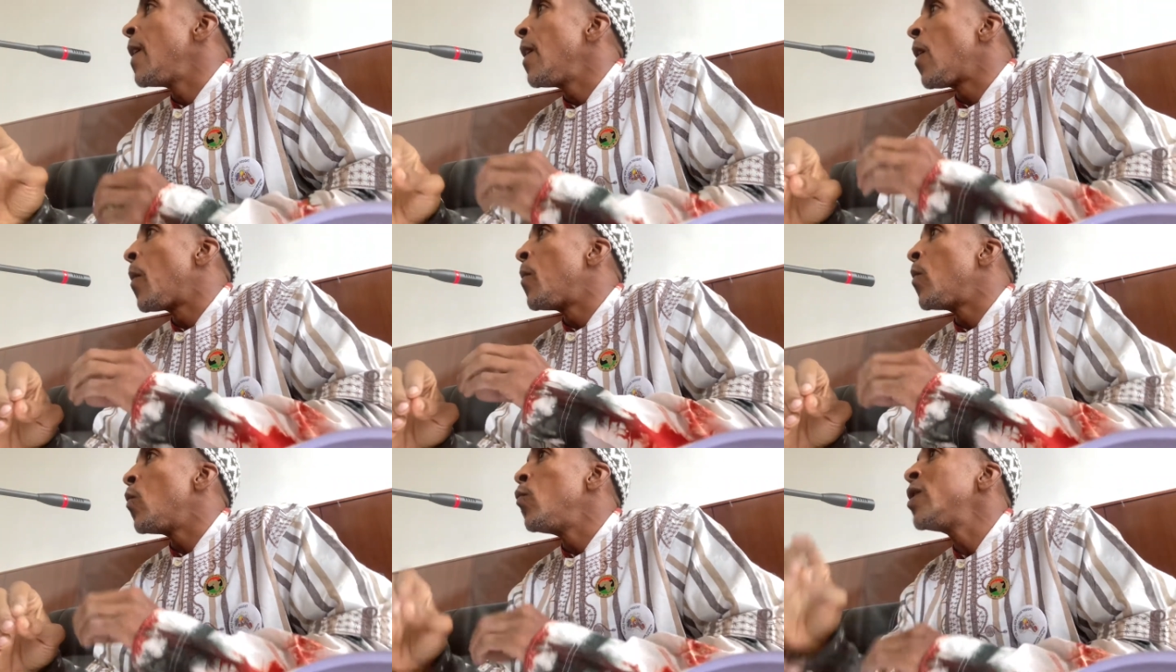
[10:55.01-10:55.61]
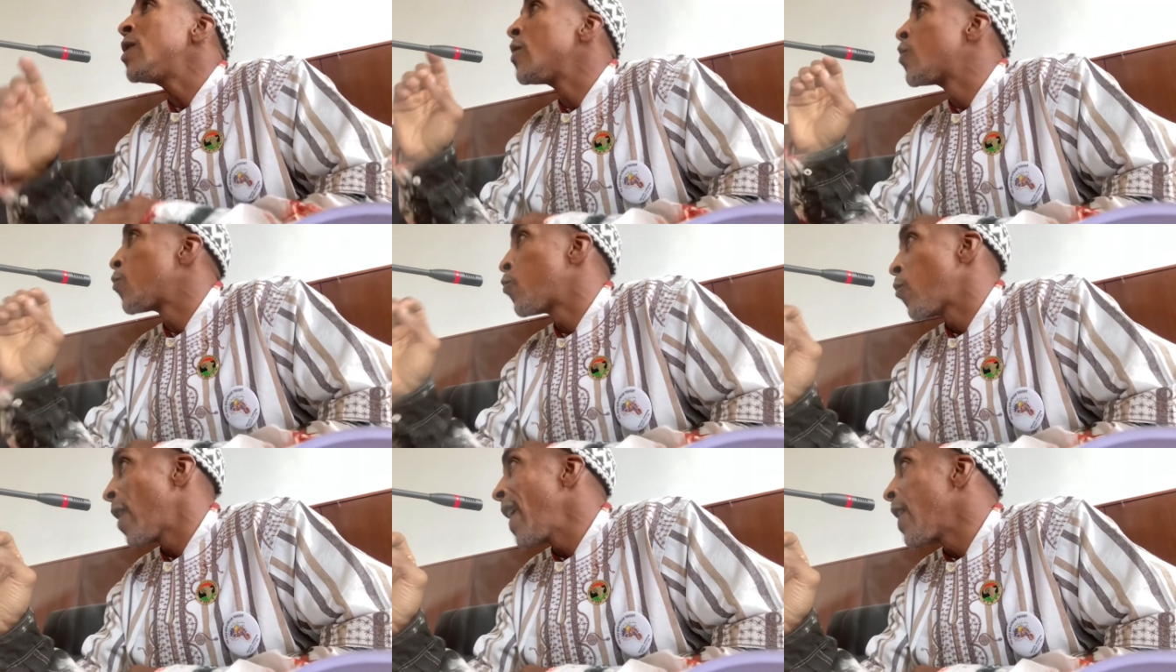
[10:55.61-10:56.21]
Um, which is
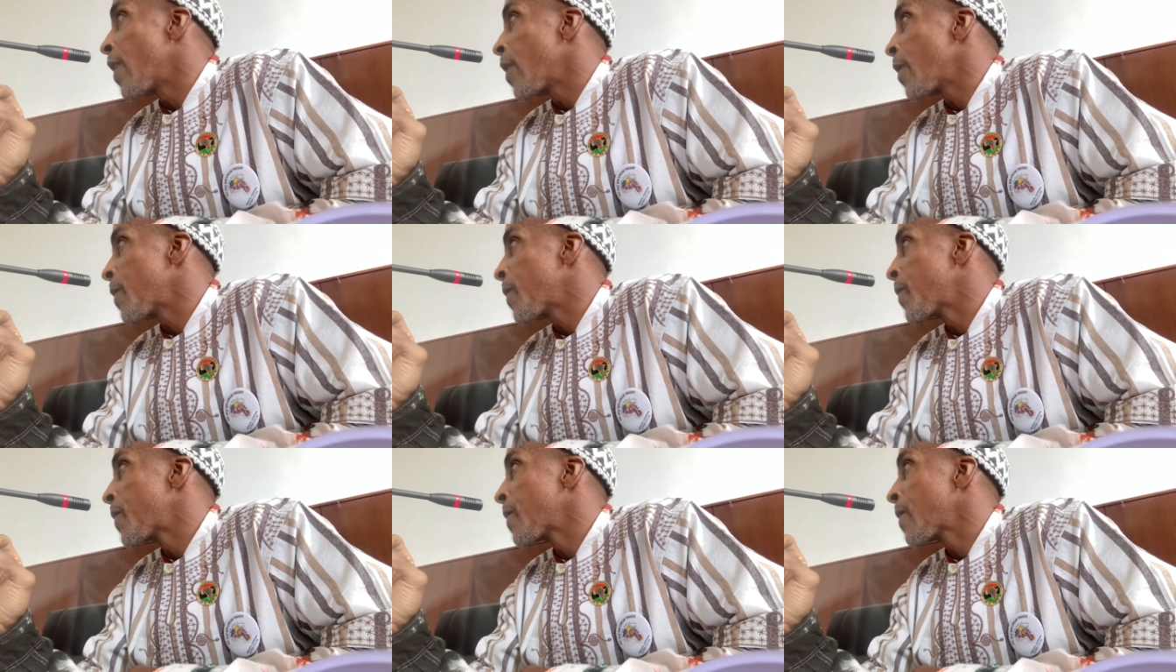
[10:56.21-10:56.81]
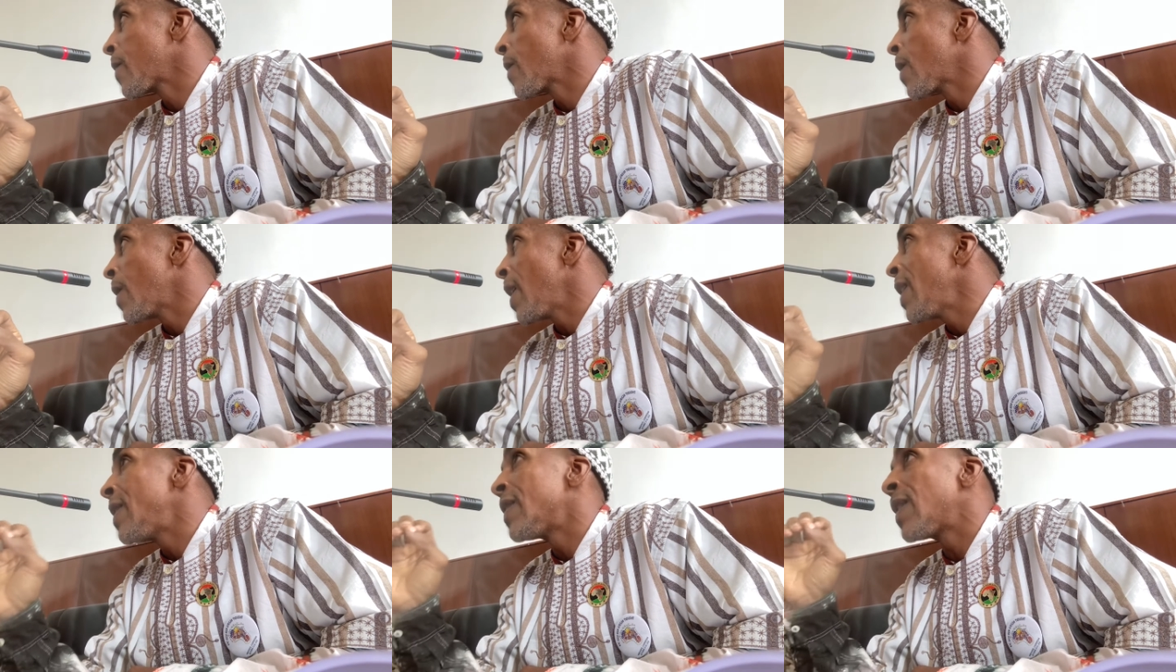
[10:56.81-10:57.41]
rare
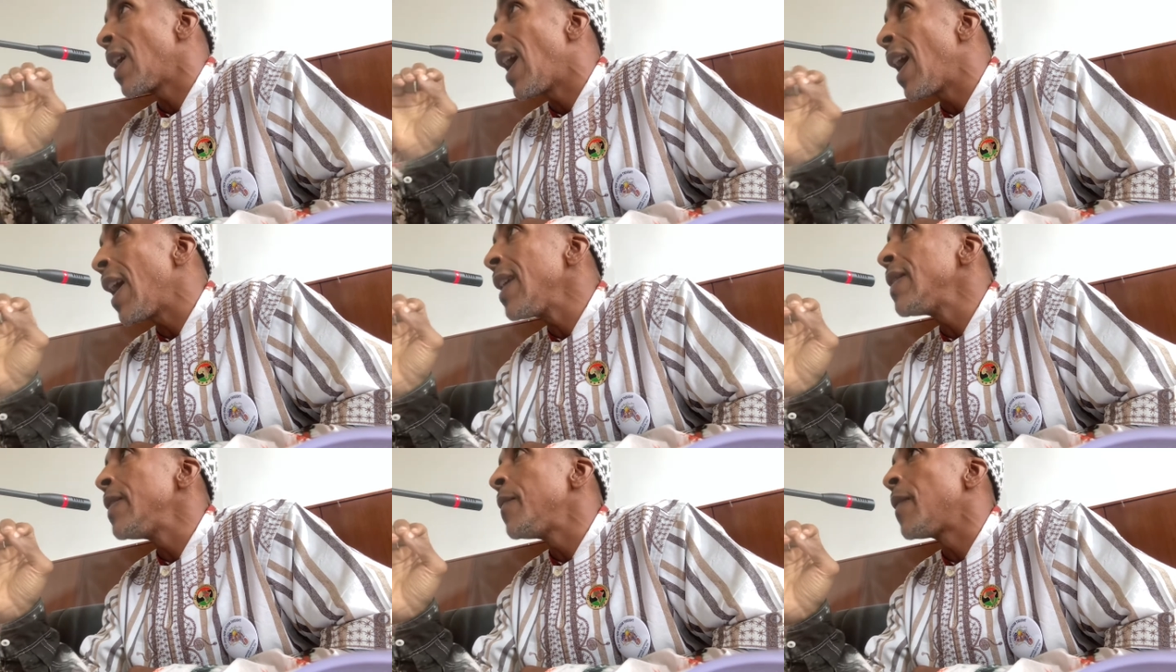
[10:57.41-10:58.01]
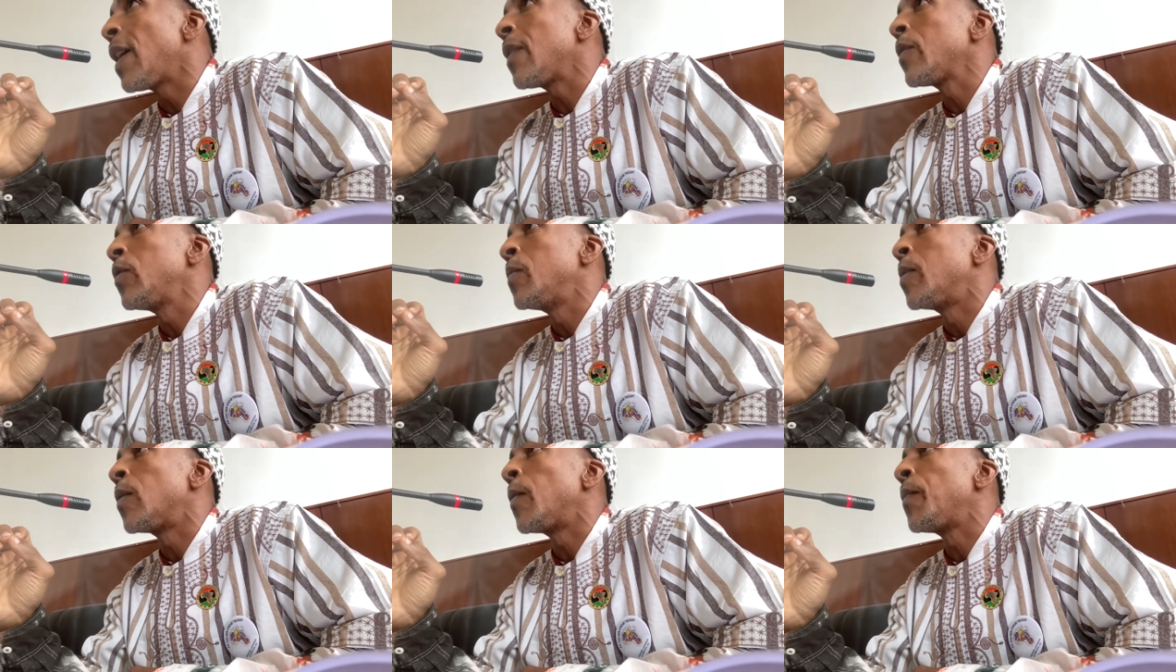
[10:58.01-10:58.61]
and is highly
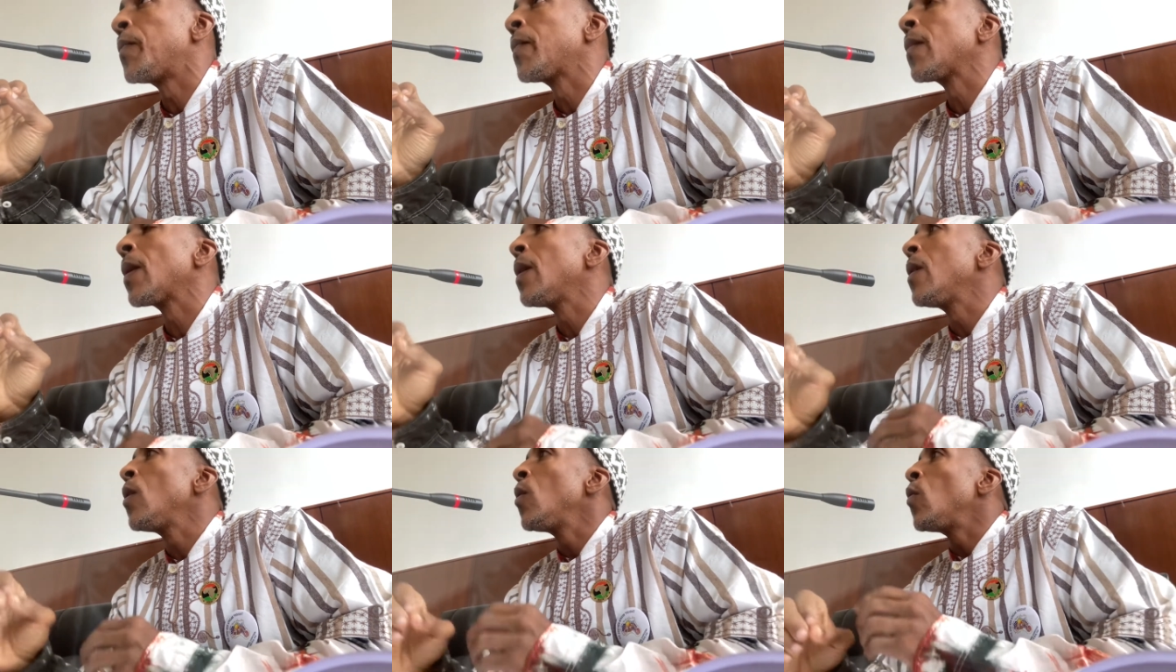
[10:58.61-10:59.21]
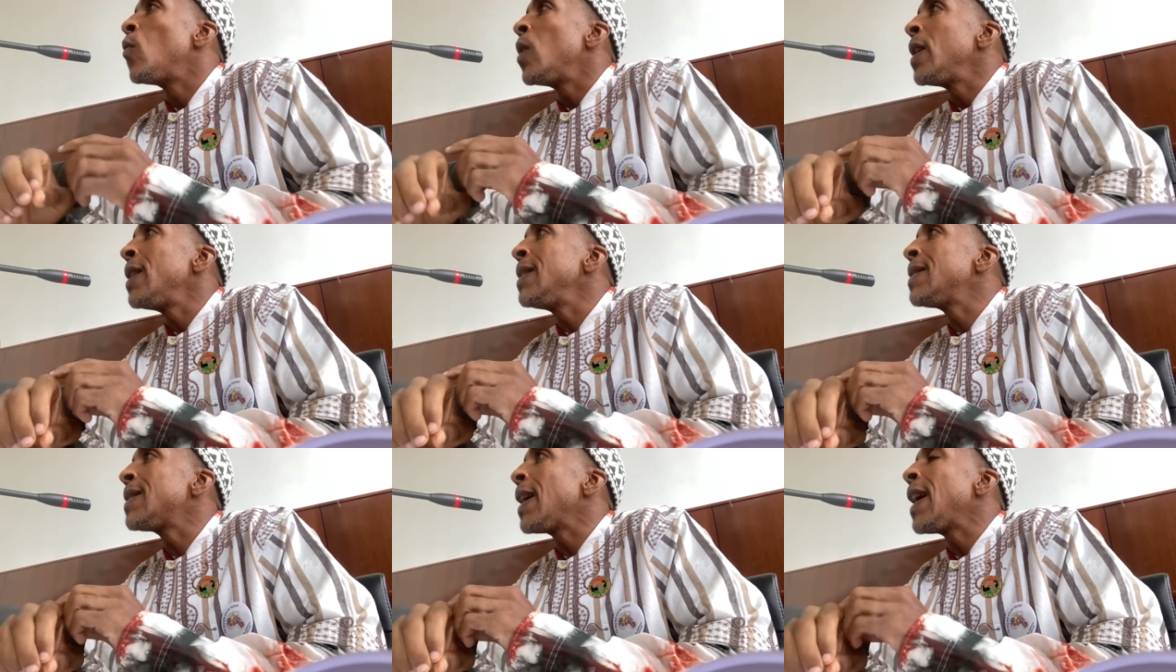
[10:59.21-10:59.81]
valuable.
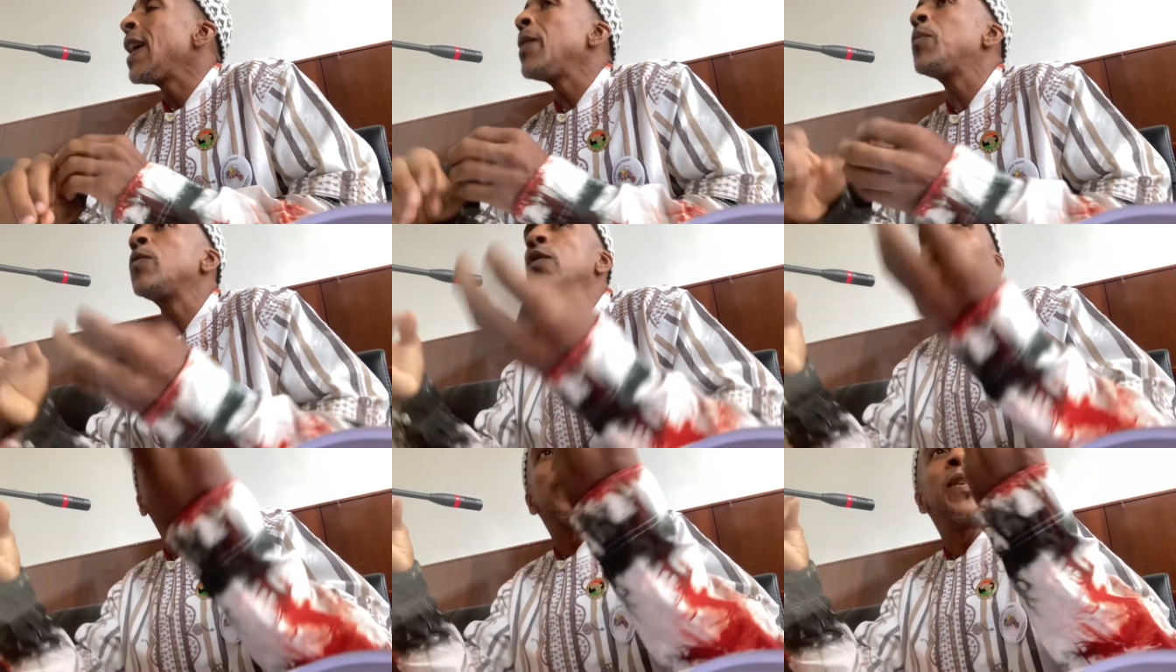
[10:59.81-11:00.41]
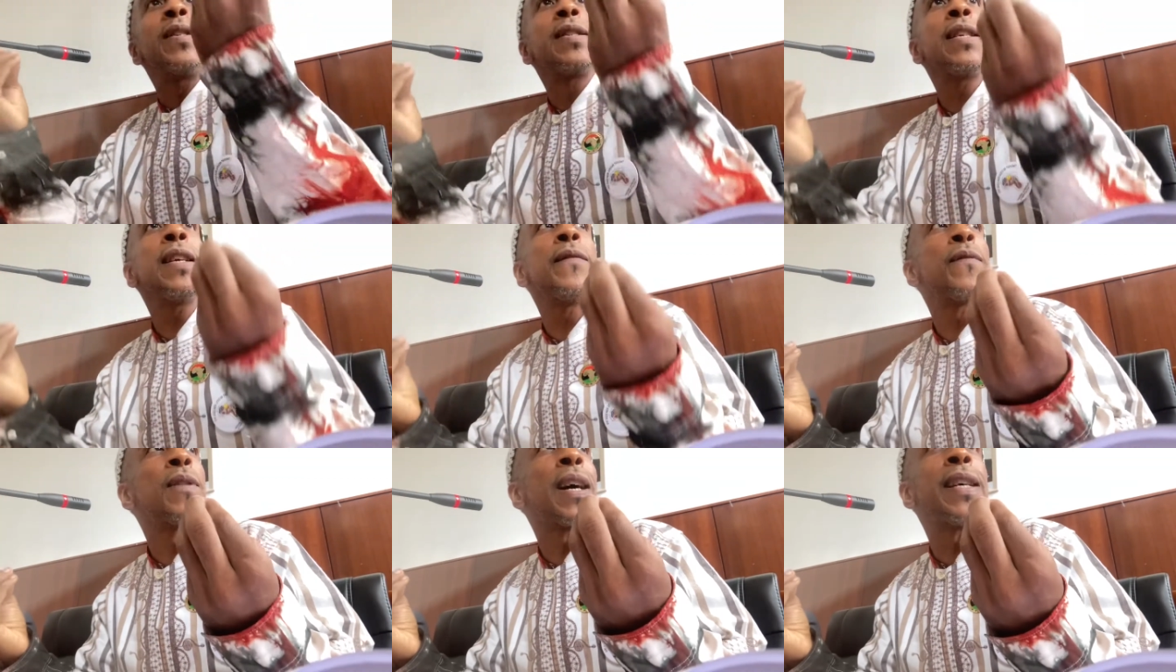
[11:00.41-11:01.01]
It is able to
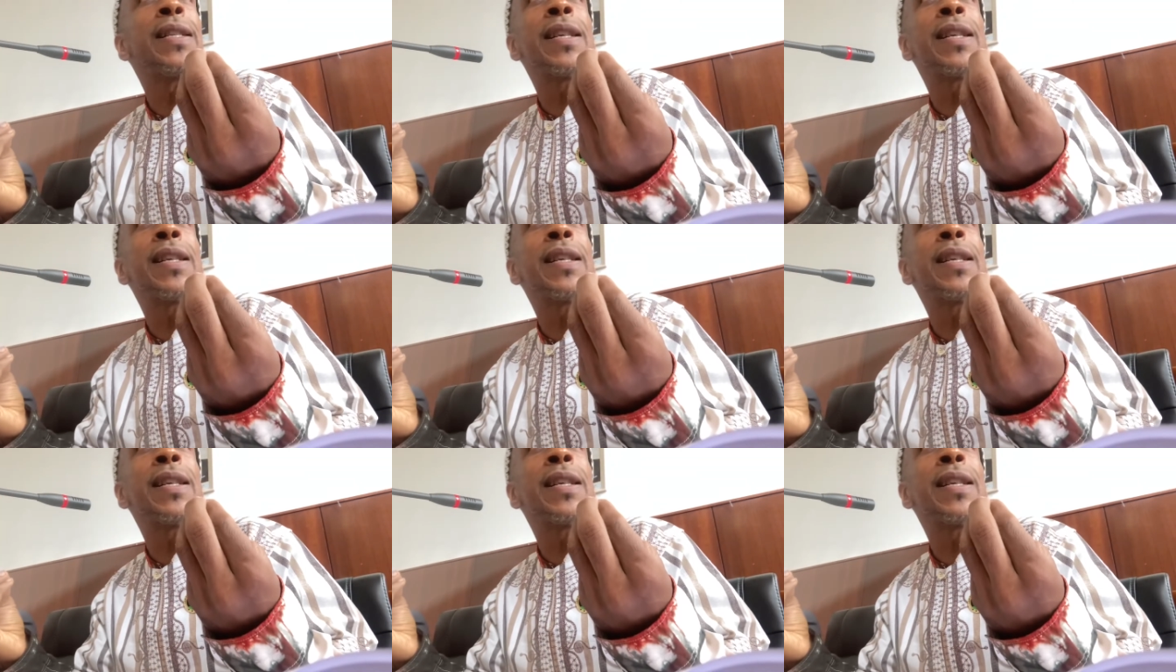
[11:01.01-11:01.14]
receive light